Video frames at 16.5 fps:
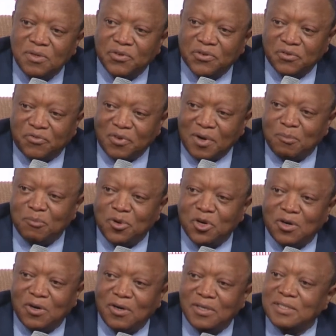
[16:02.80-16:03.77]

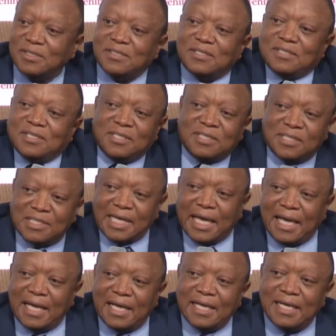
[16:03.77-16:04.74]
Sifambo is
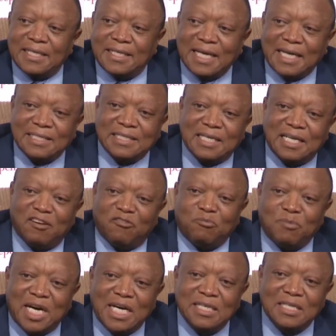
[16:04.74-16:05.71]
saying it doesn't have
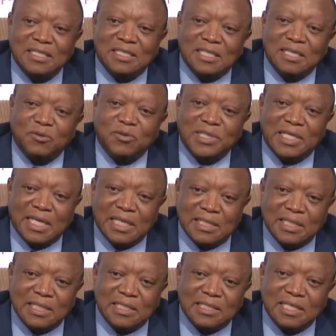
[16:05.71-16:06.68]
money, it's
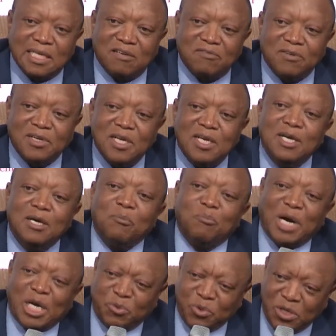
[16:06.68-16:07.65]
liquidating itself.
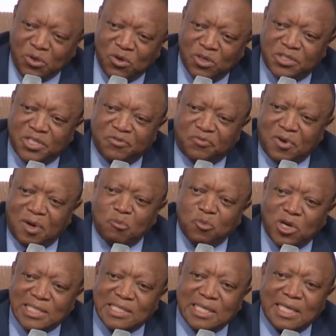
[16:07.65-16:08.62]
But we know Sifambo
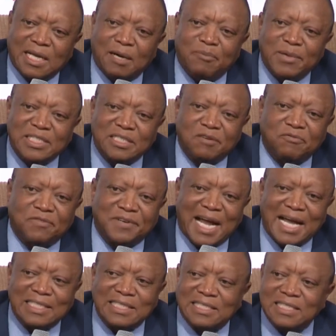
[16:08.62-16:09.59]
was set up as a
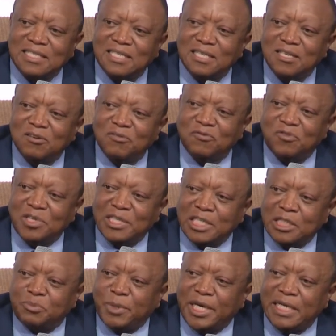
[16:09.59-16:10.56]
front for
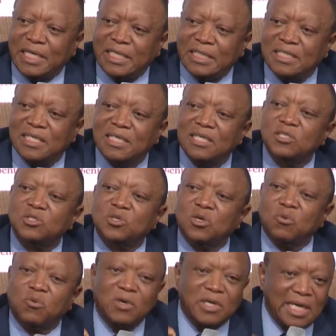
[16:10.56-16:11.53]
the Spanish.
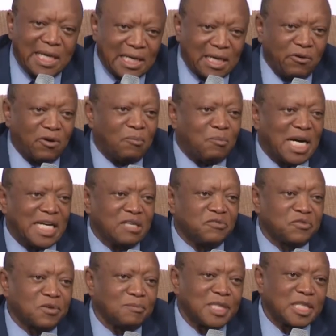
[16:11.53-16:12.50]
So we'll get our money
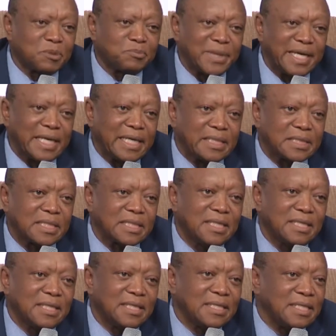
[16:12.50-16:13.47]
from the Spanish.
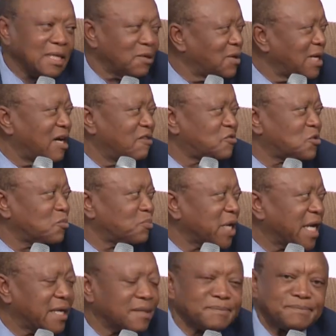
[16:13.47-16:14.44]
They will have to pay.